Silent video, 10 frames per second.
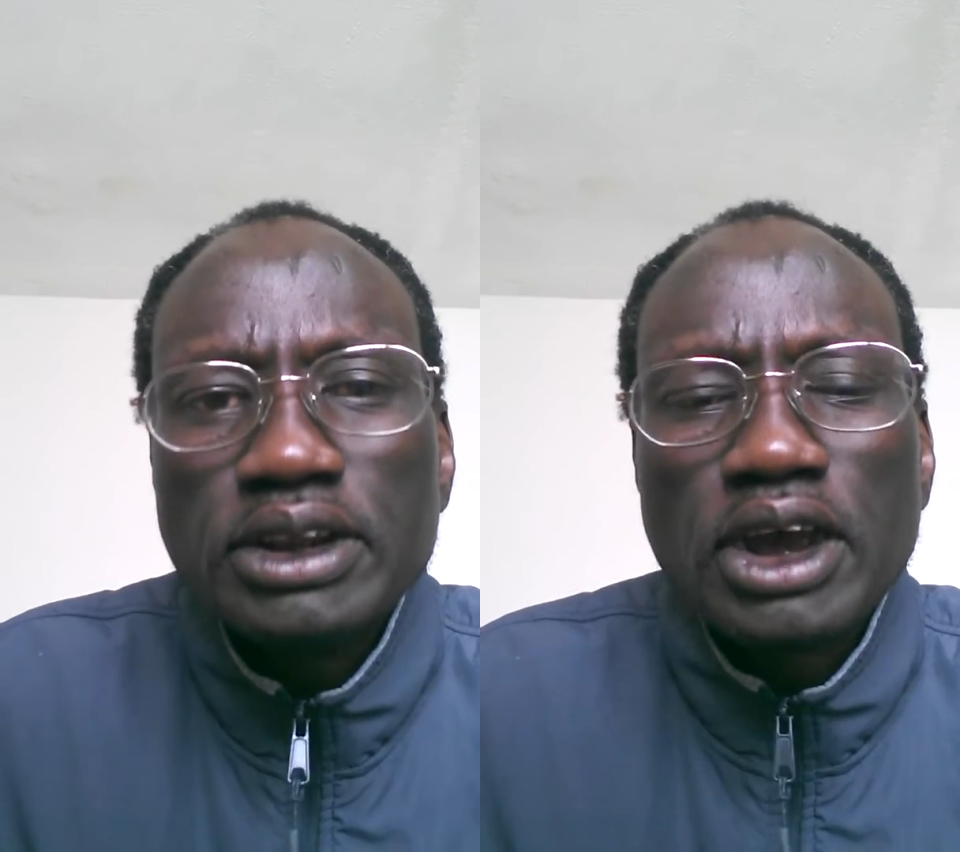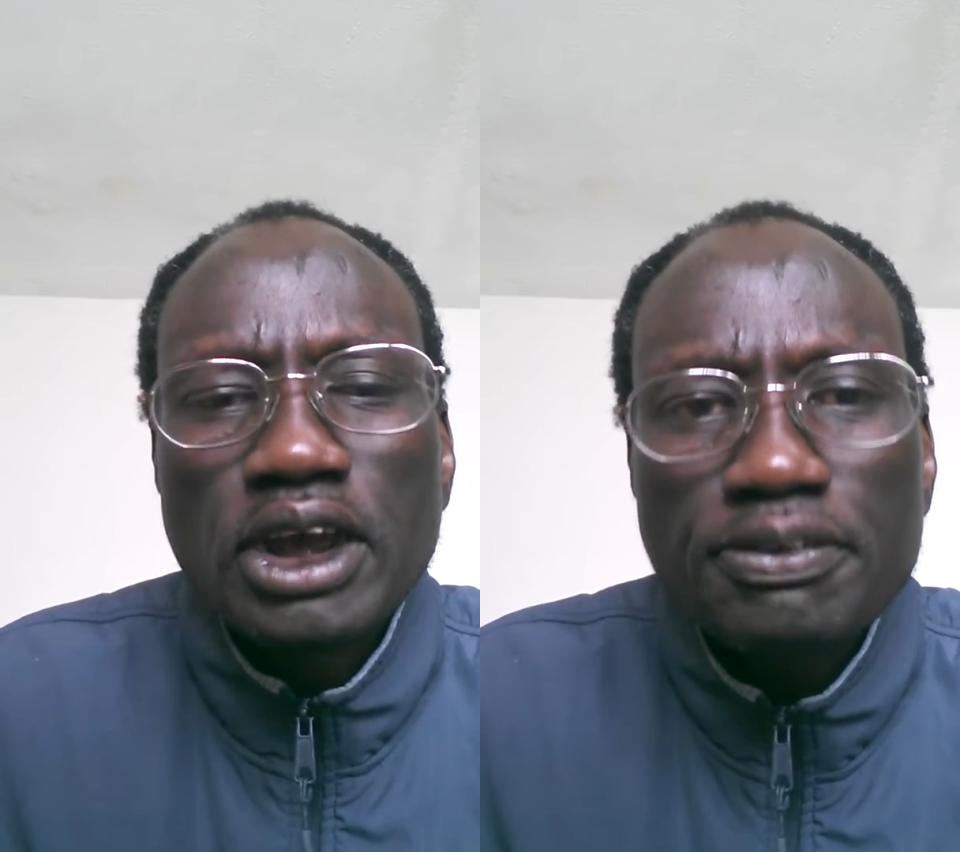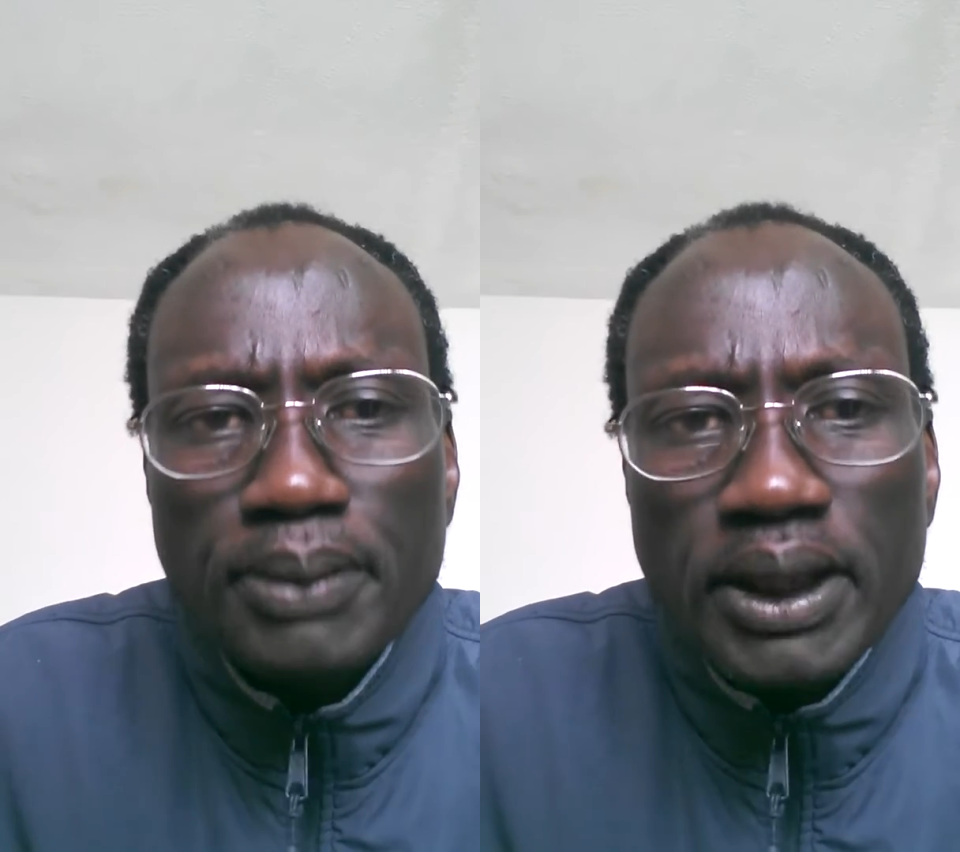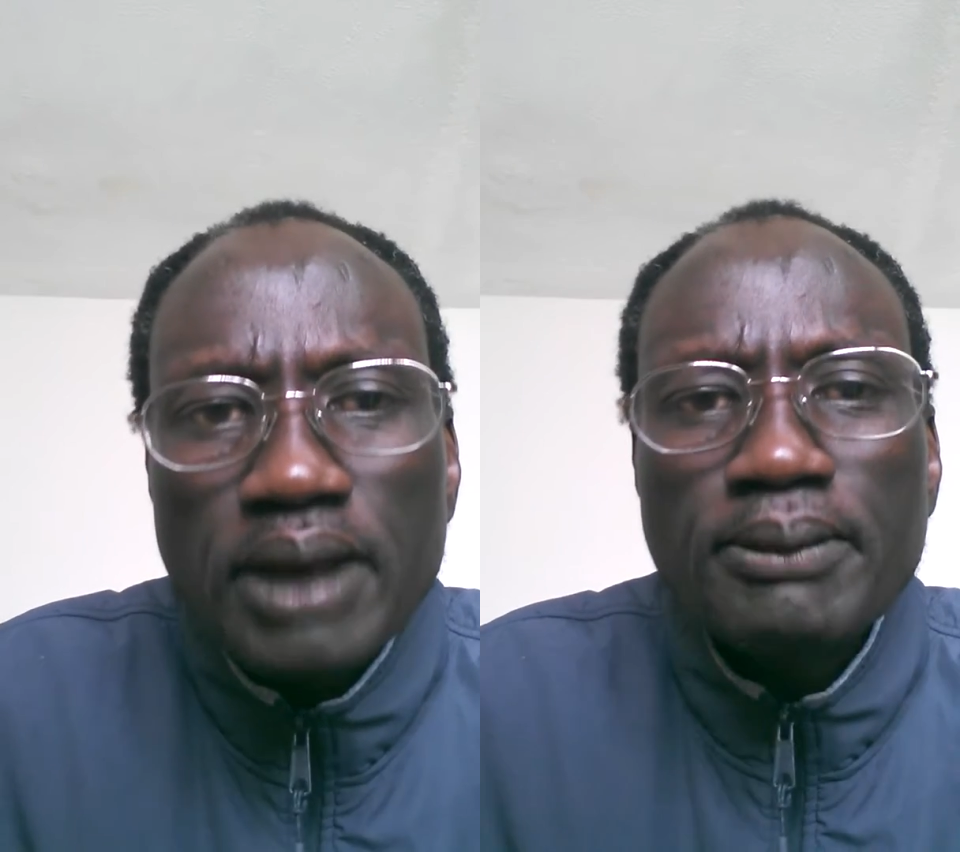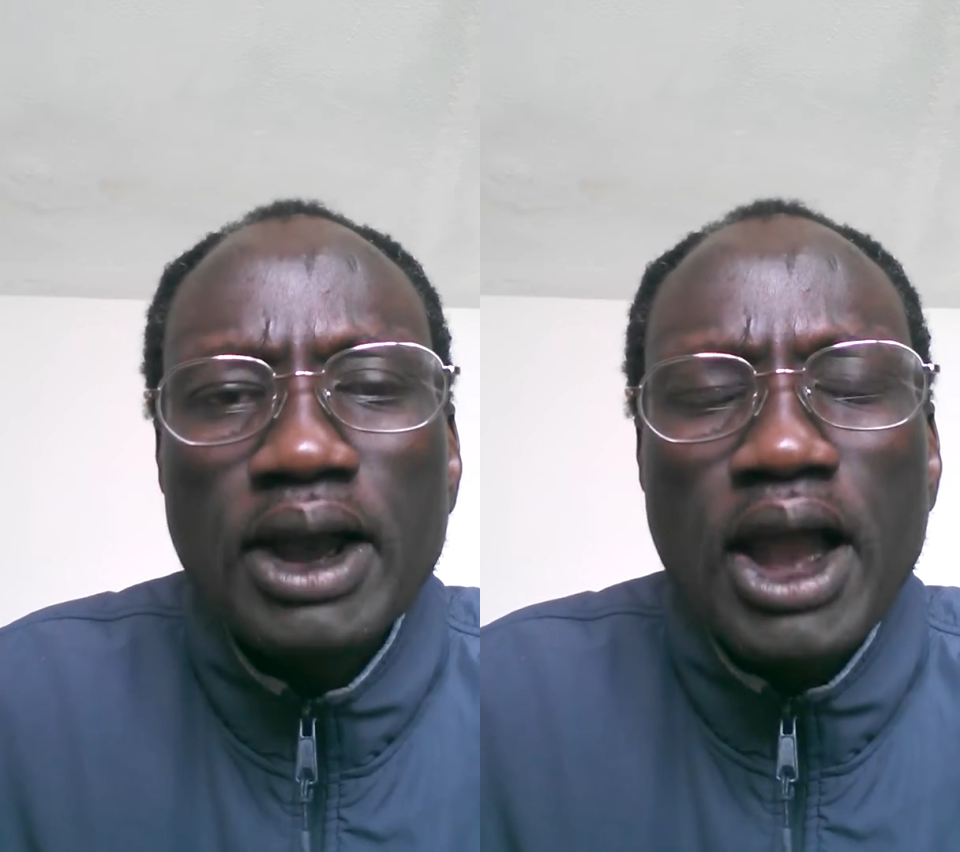the
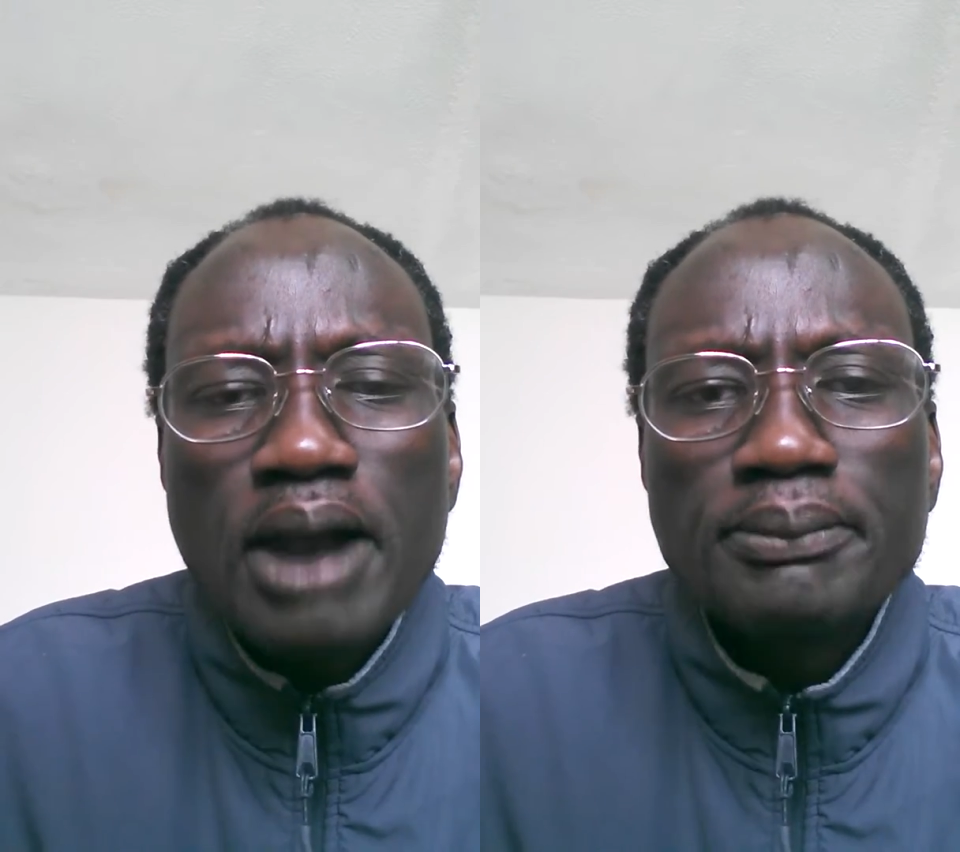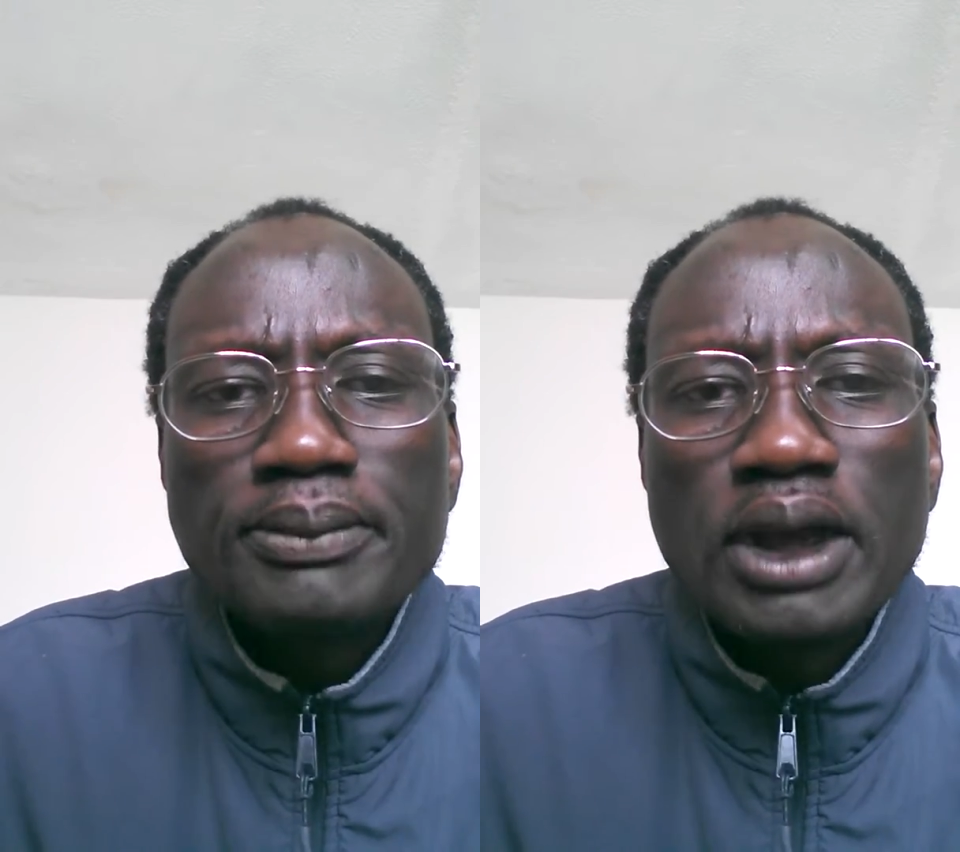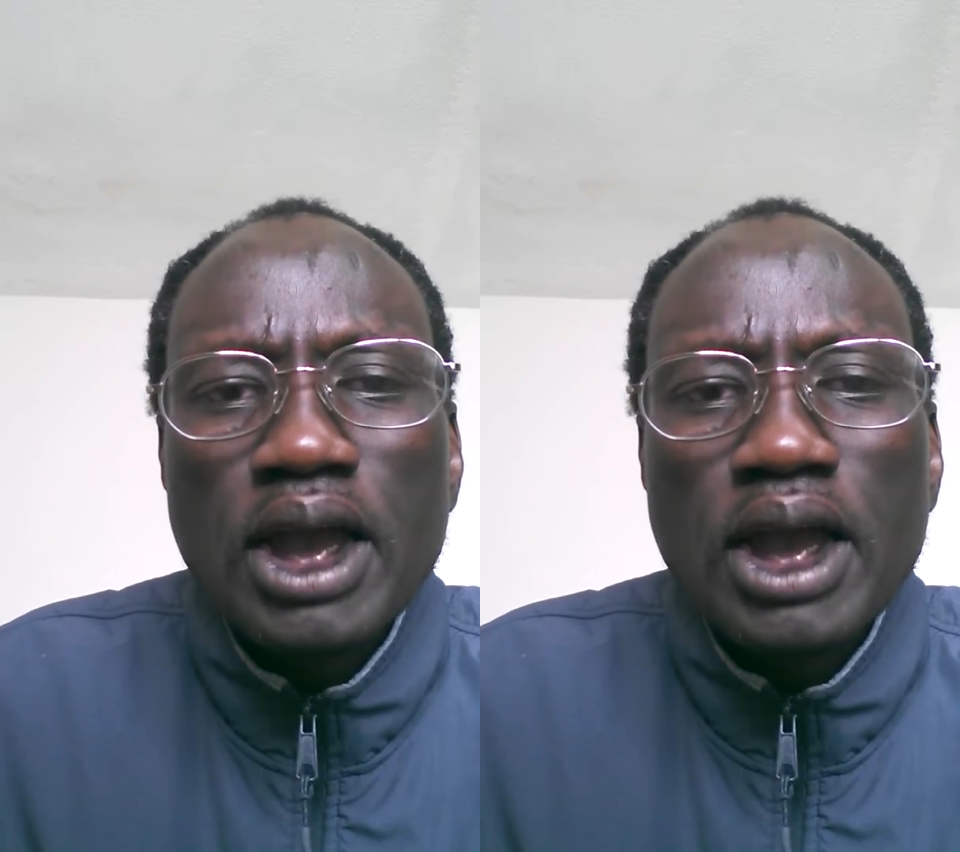SPLM have